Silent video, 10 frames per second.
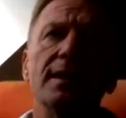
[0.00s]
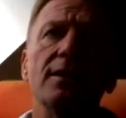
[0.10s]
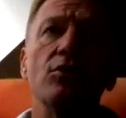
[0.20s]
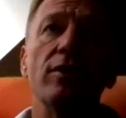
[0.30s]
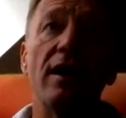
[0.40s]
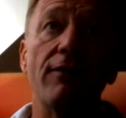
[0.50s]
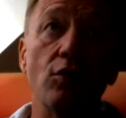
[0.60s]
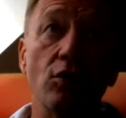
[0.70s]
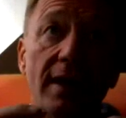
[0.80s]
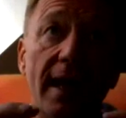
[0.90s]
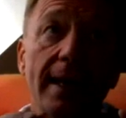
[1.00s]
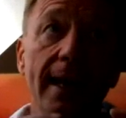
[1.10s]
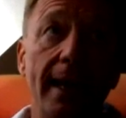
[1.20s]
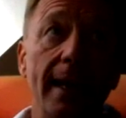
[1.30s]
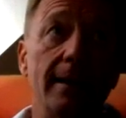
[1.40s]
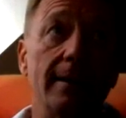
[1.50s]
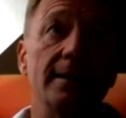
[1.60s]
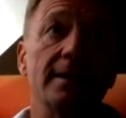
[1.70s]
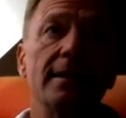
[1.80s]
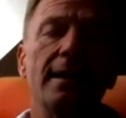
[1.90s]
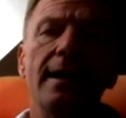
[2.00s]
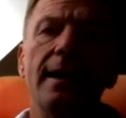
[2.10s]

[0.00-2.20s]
that you have to delegate these